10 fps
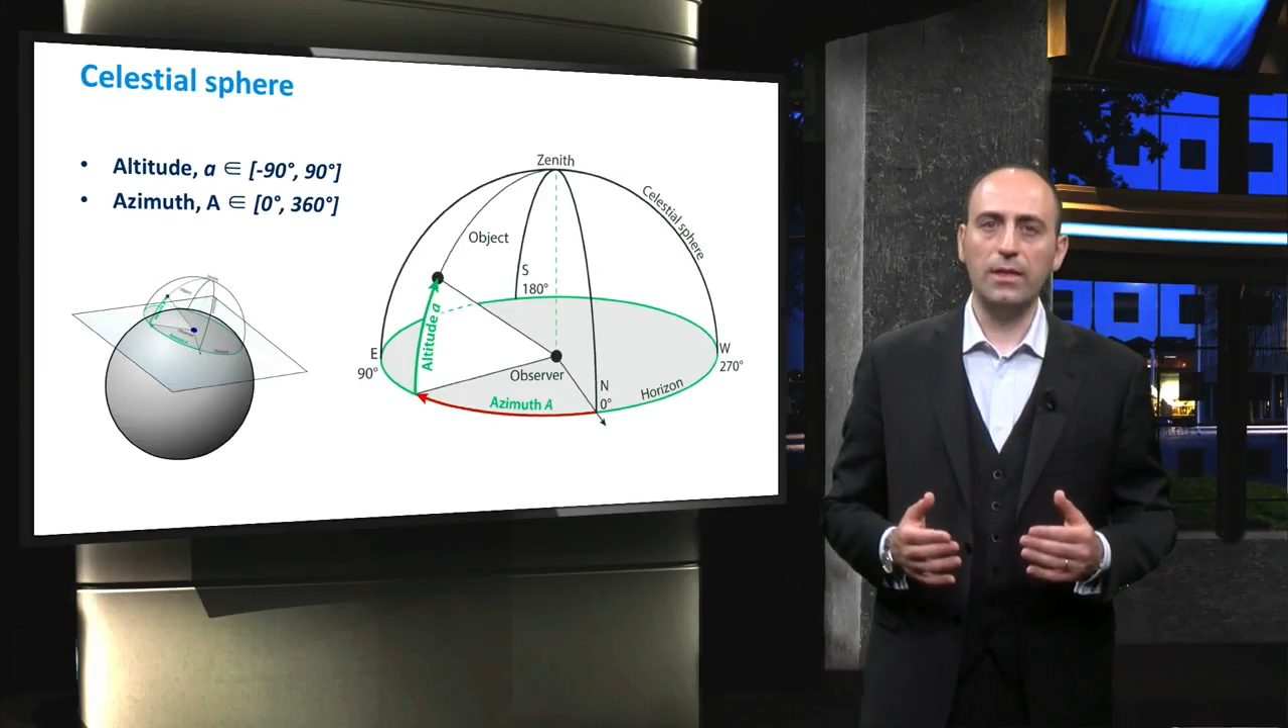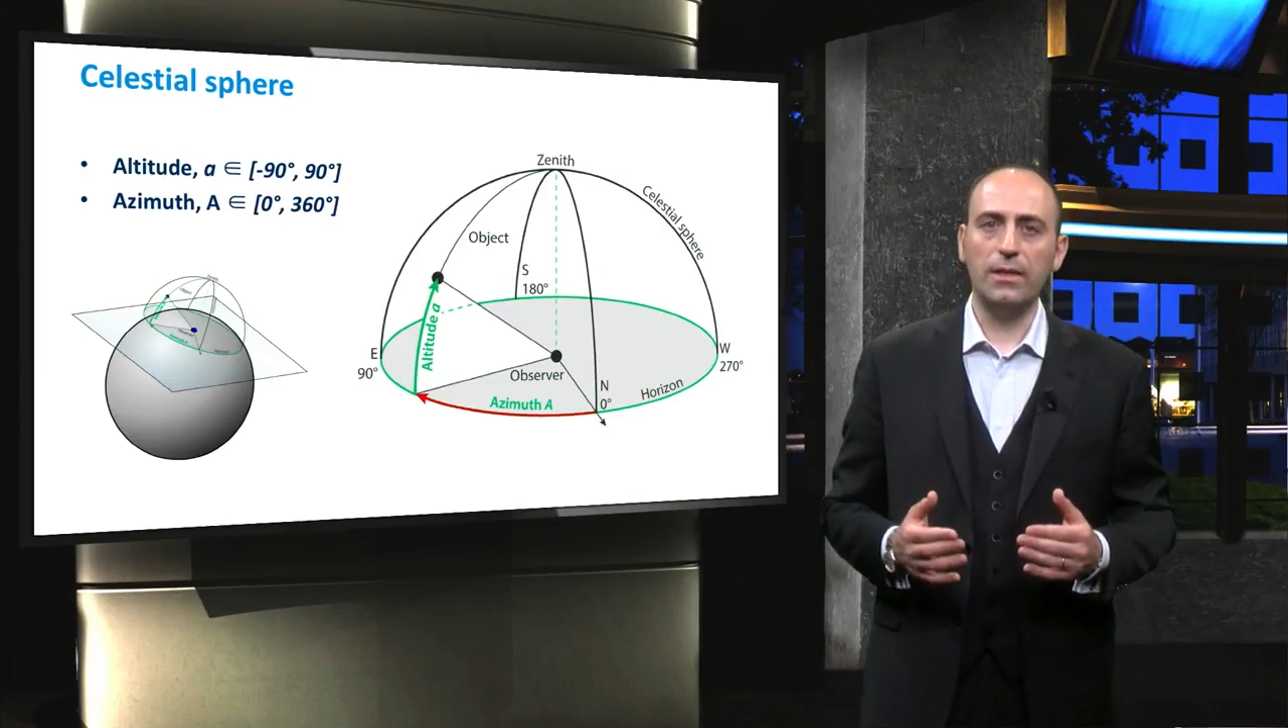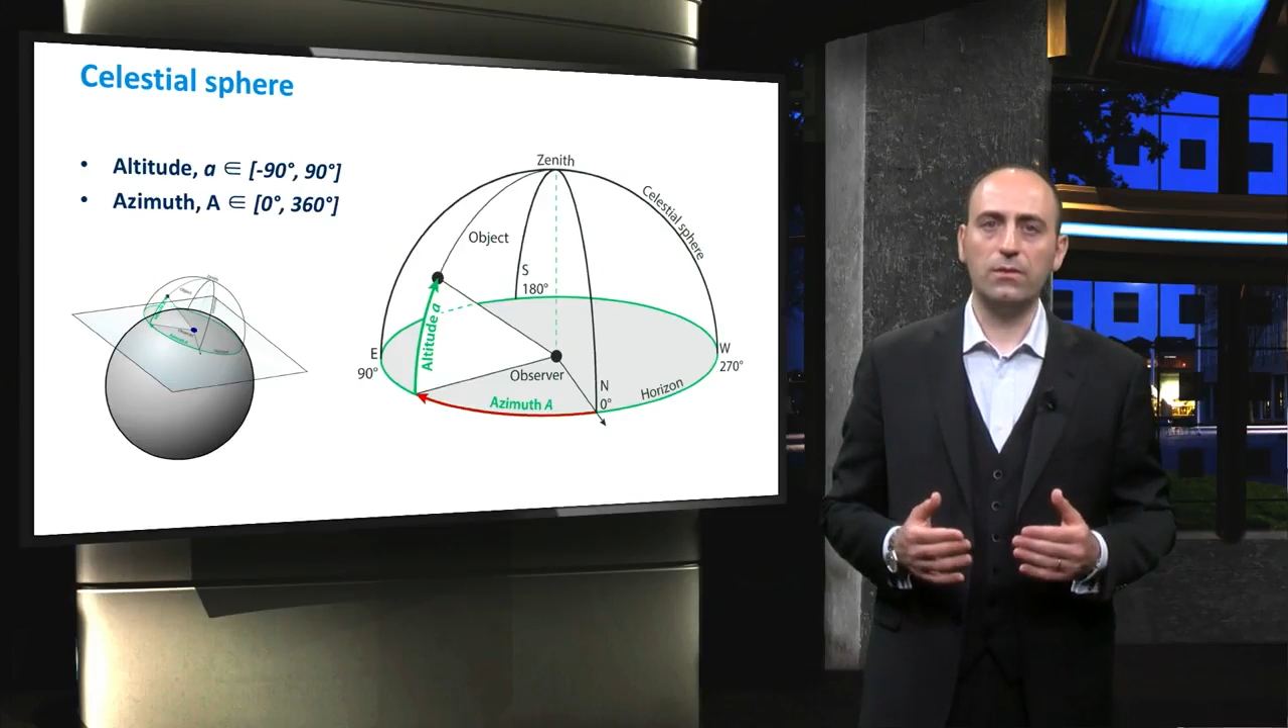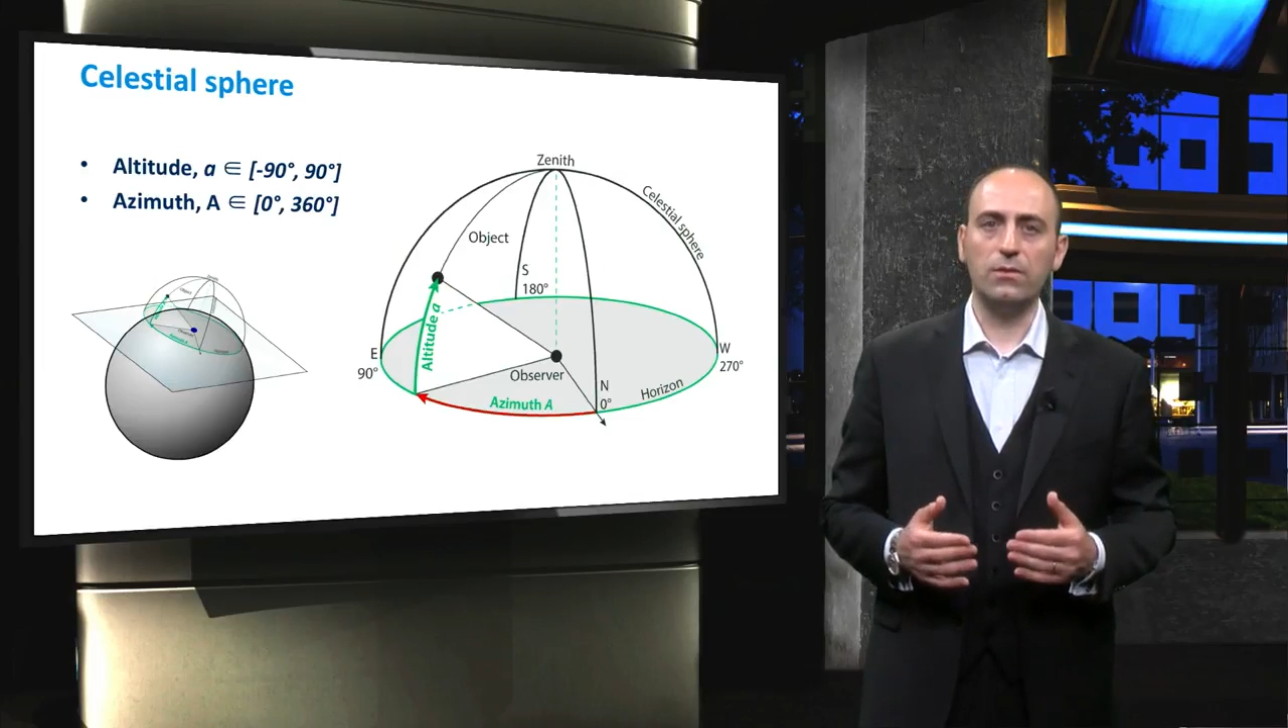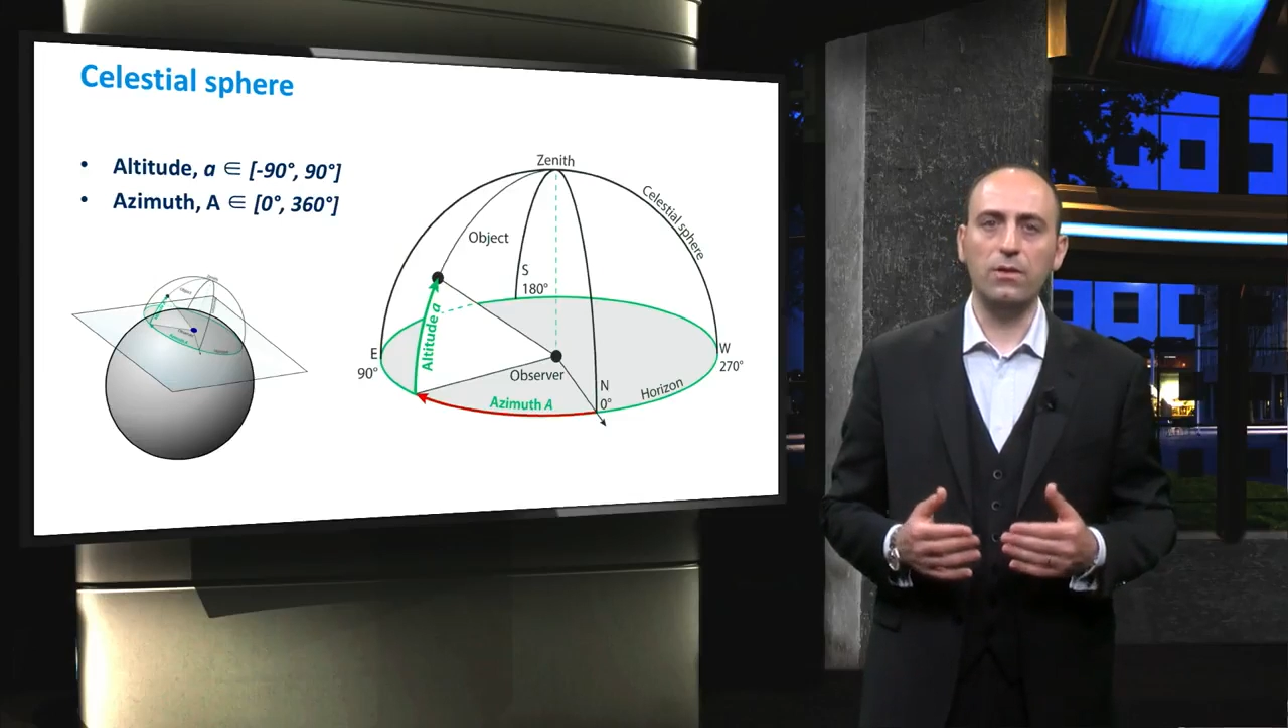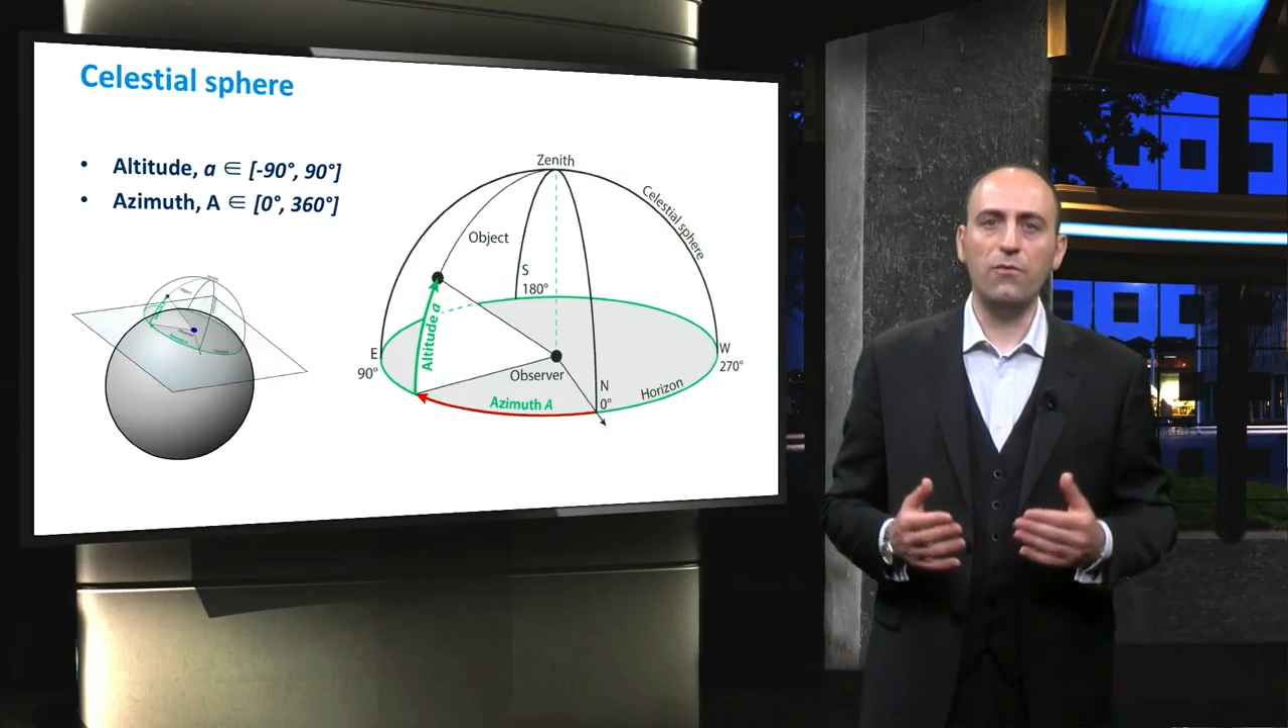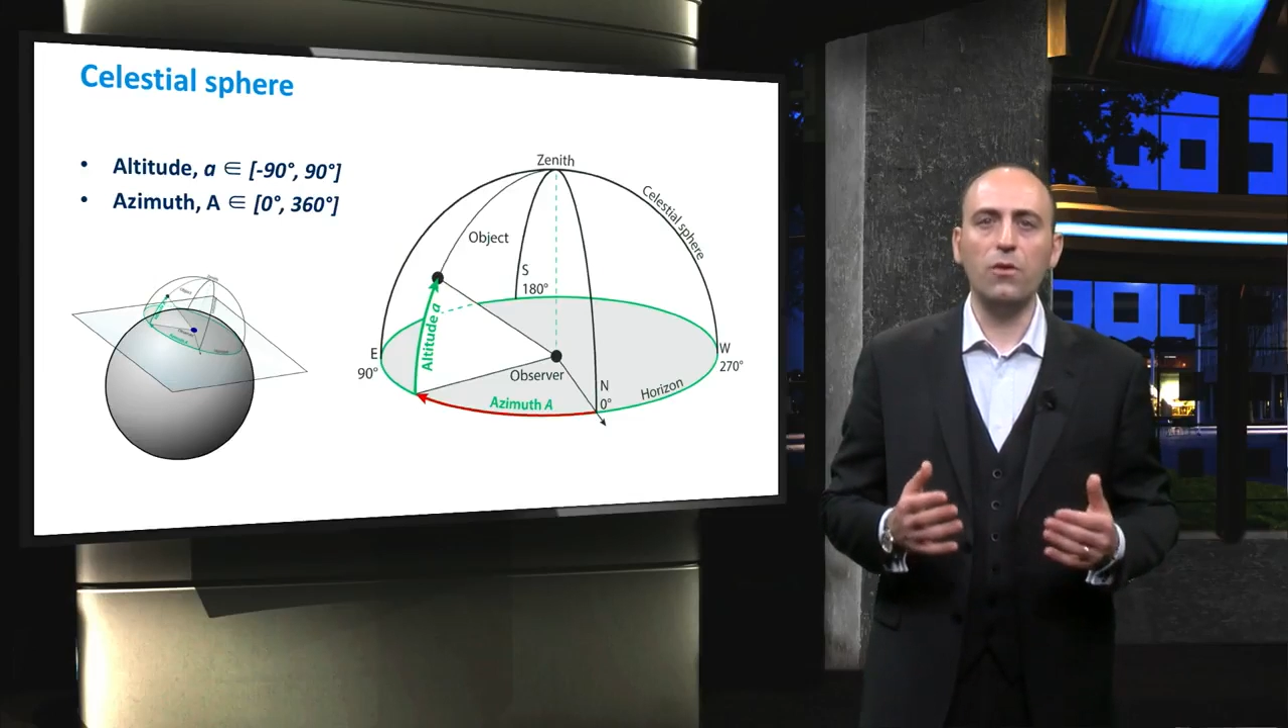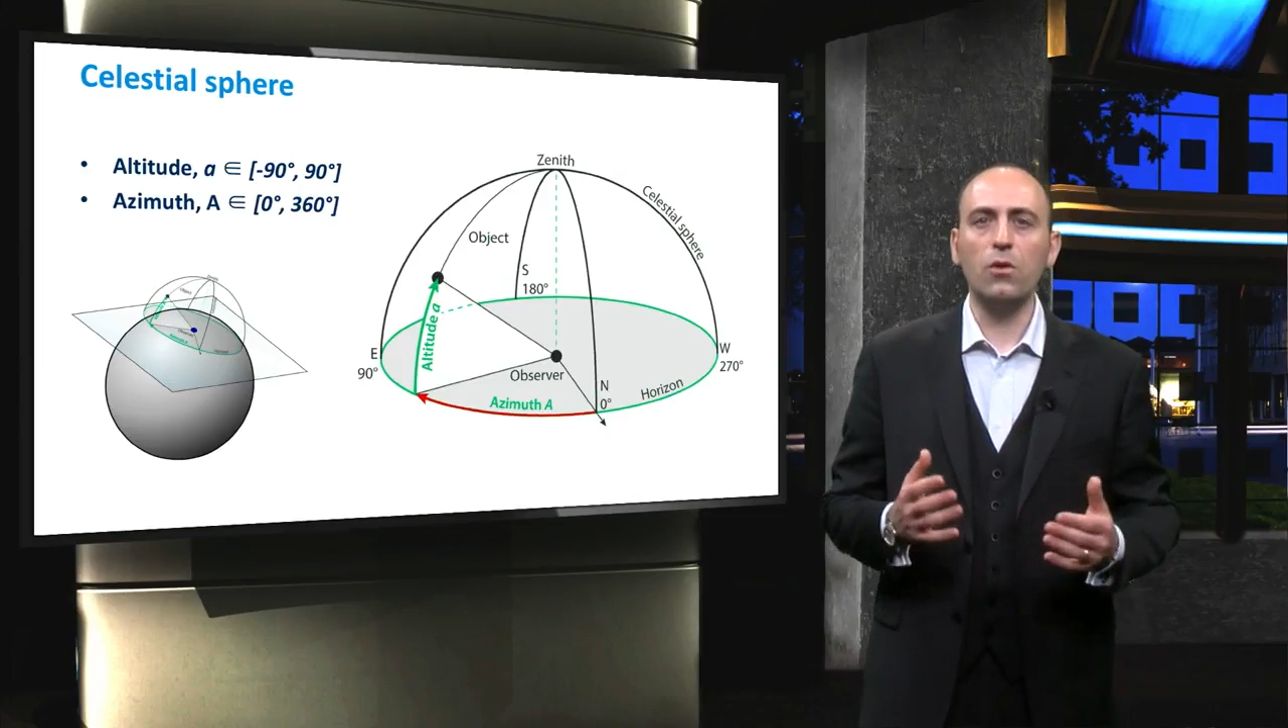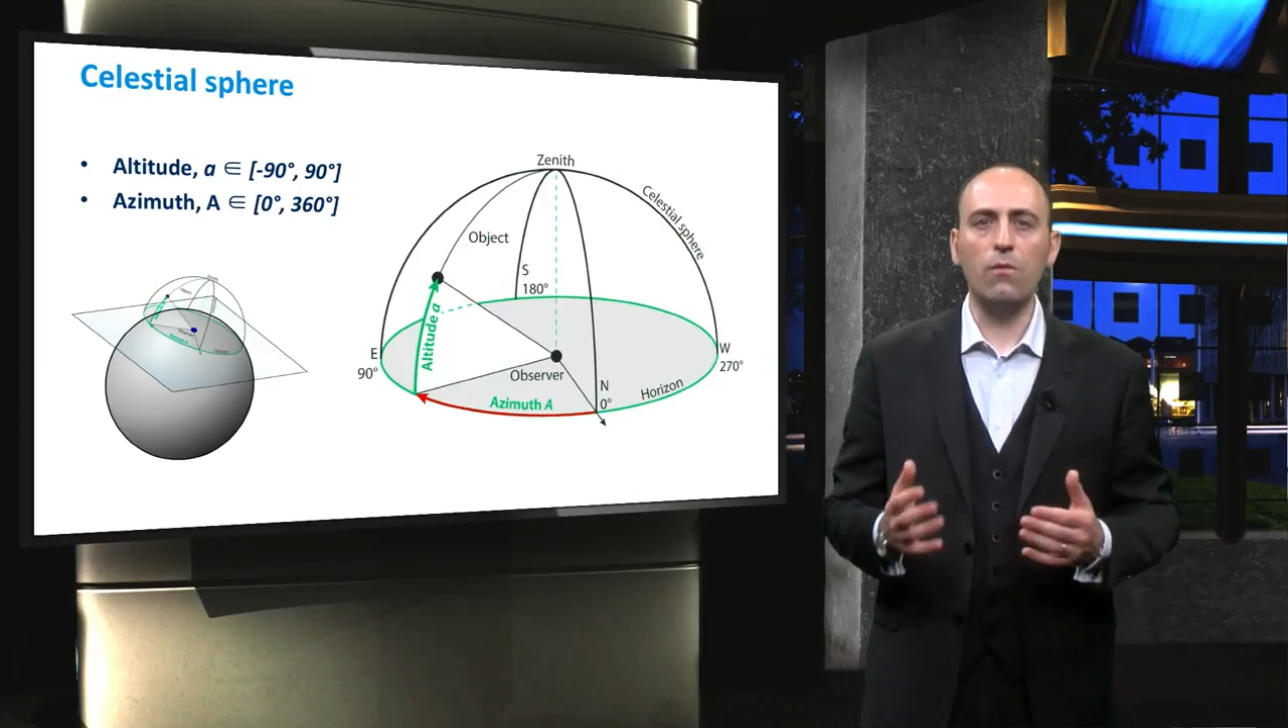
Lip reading: that the different